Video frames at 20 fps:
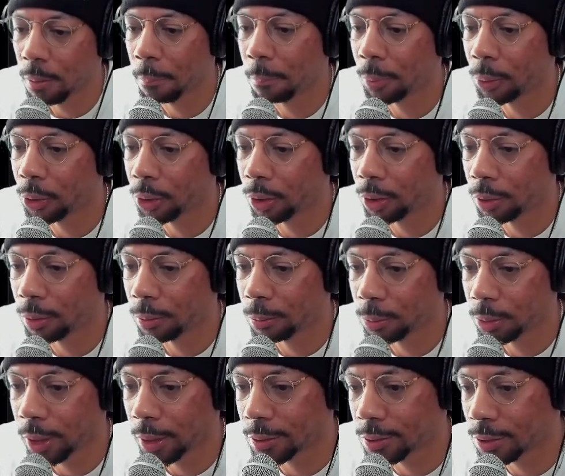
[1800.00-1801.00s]
But
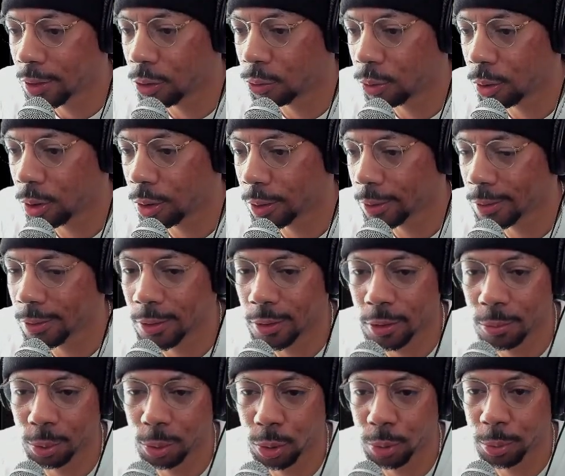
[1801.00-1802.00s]
yeah, Zen world is seeing
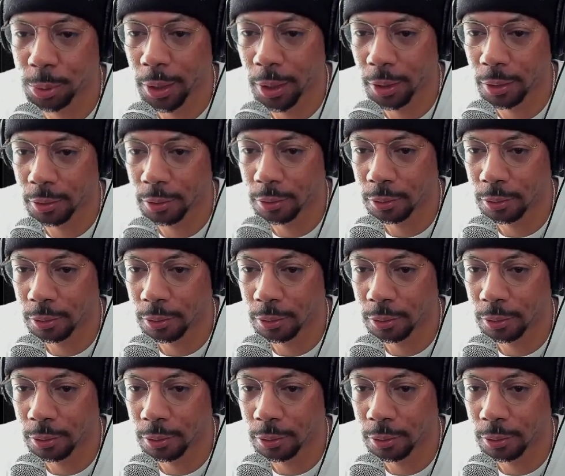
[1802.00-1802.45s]
a pullback.